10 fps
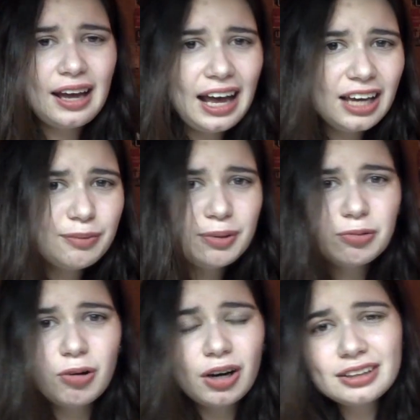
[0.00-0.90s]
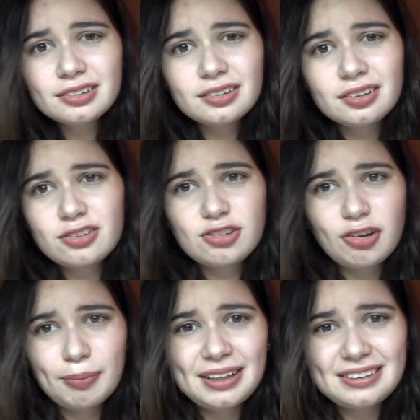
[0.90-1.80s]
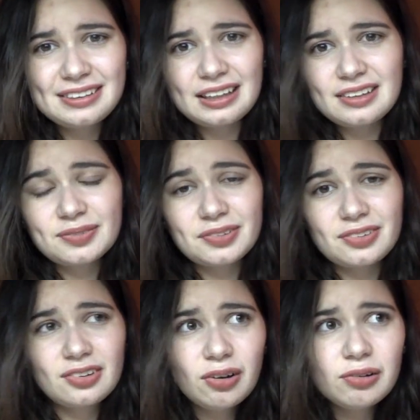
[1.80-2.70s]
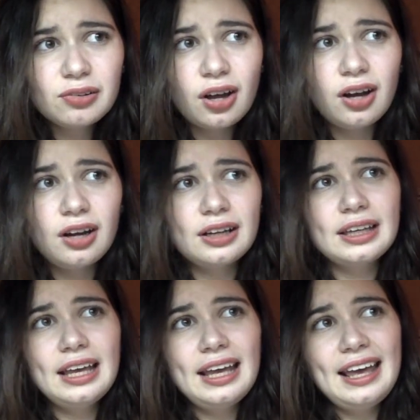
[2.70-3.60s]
I've been wanting so many things for so long,